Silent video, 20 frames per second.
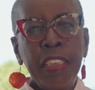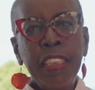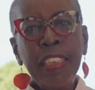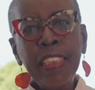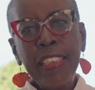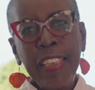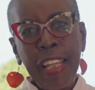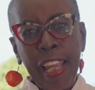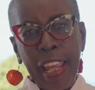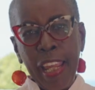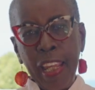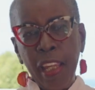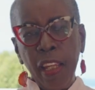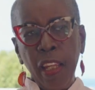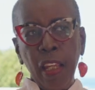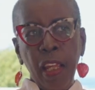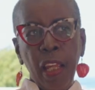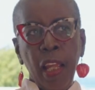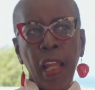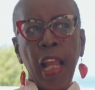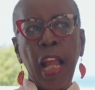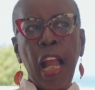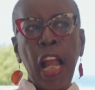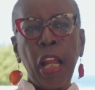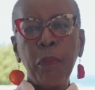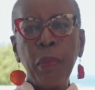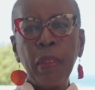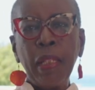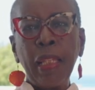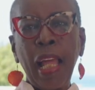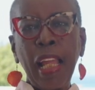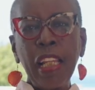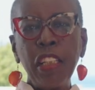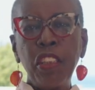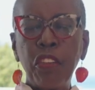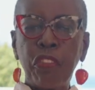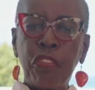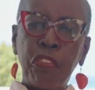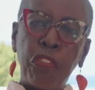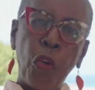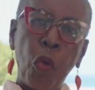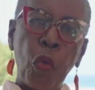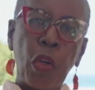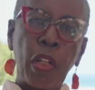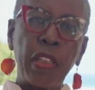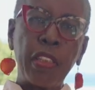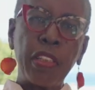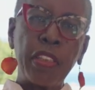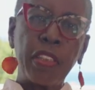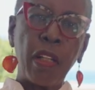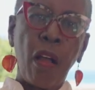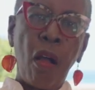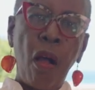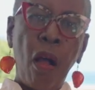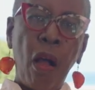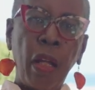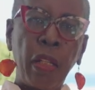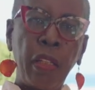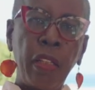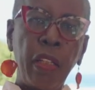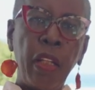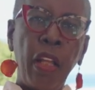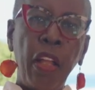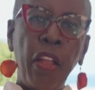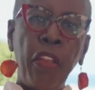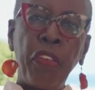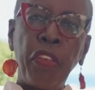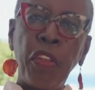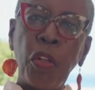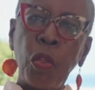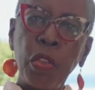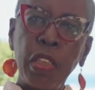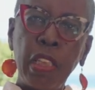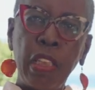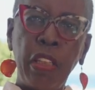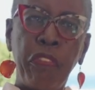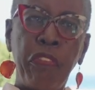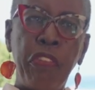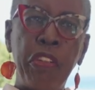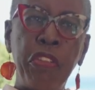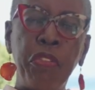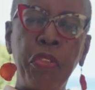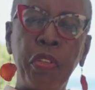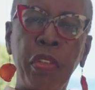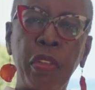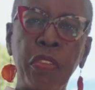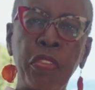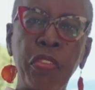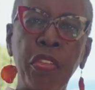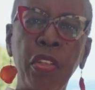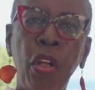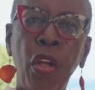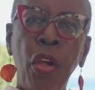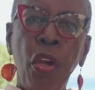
Today, I would like to focus on those individuals